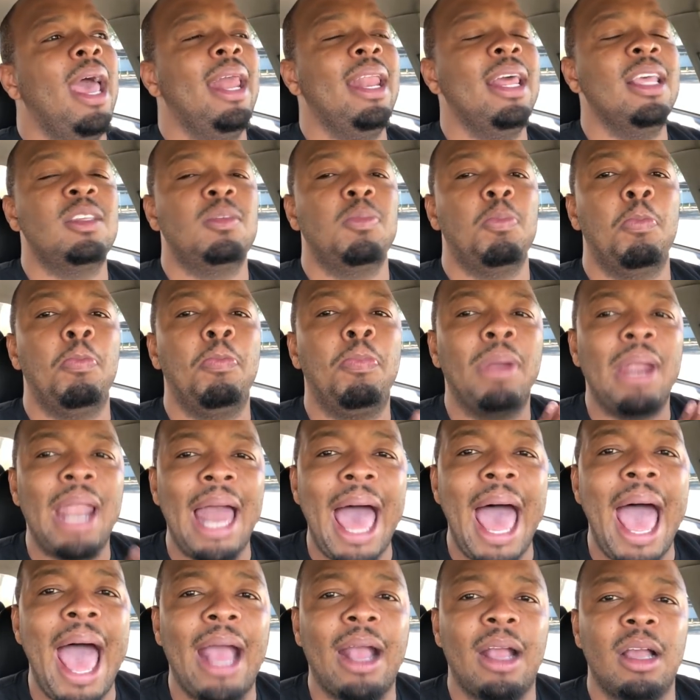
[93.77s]
and it's
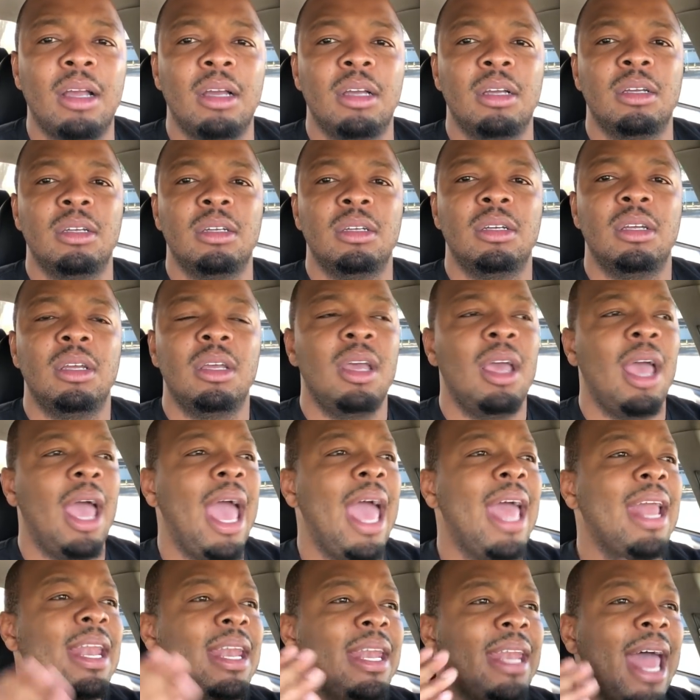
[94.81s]
black.
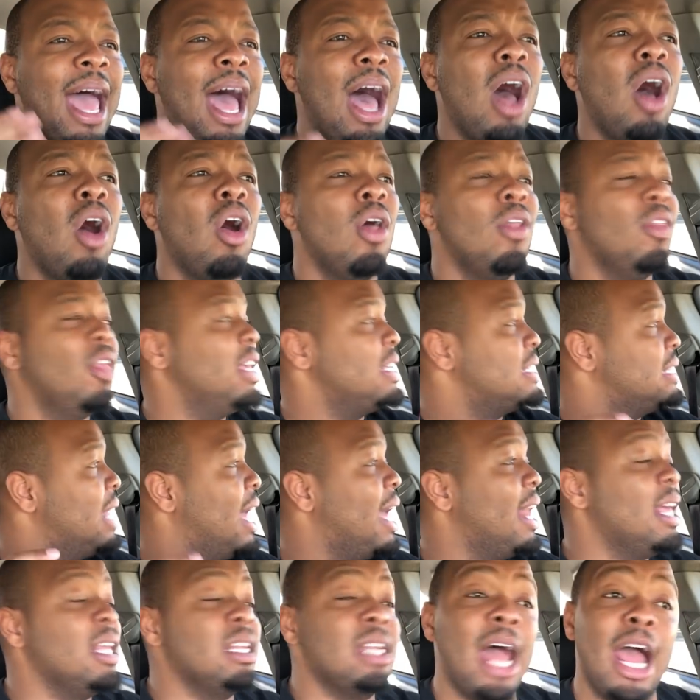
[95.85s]
And now this
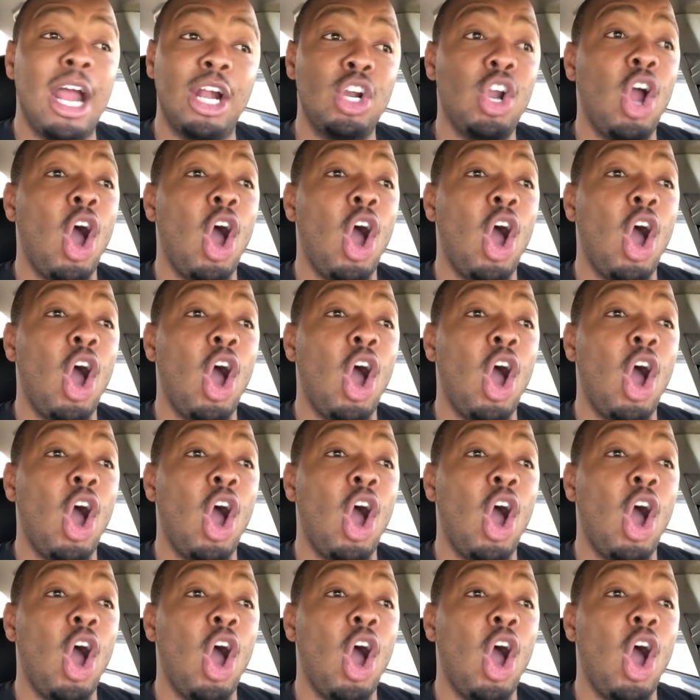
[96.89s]
lady like,